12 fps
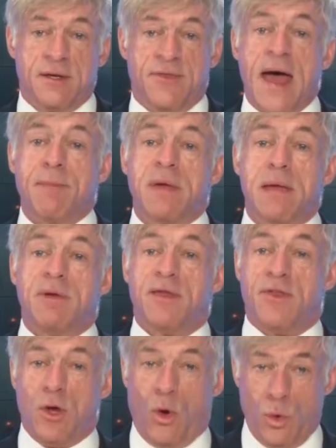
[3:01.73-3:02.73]
That may be
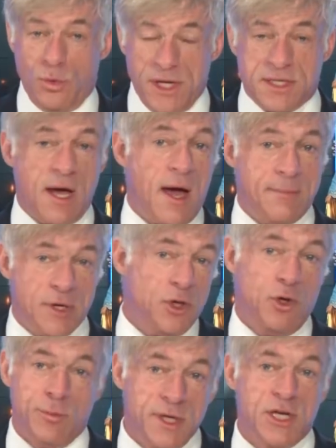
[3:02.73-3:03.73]
the only time in
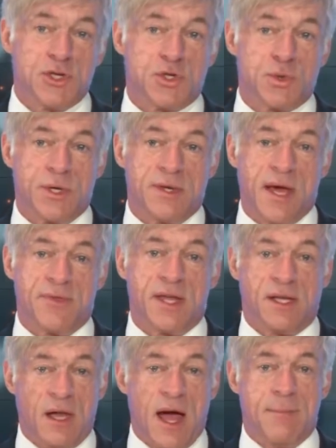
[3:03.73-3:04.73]
human history that the
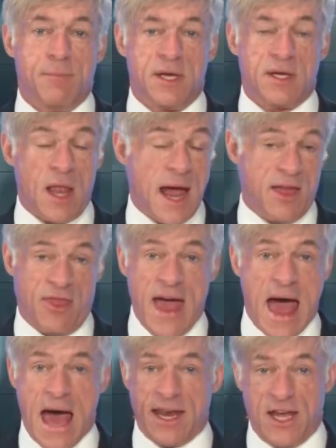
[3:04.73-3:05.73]
alignment like
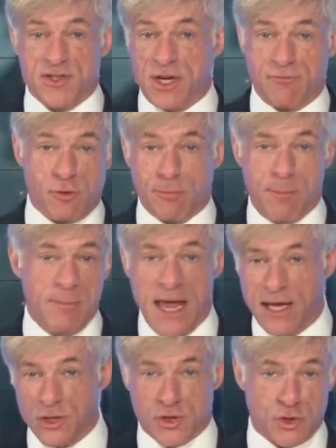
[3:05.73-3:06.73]
that has ever been
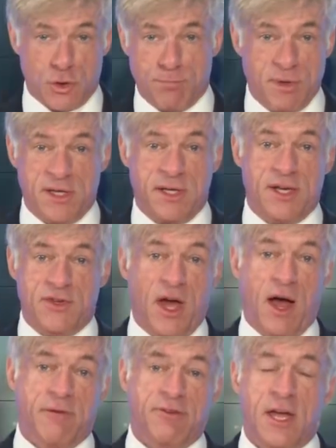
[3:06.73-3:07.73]
made, a serpent and a
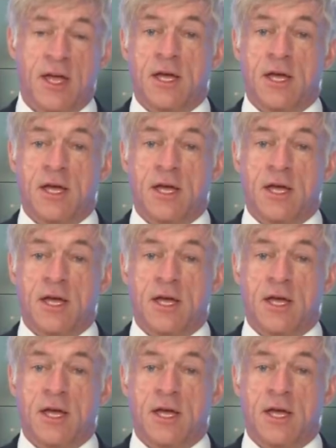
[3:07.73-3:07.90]
dove.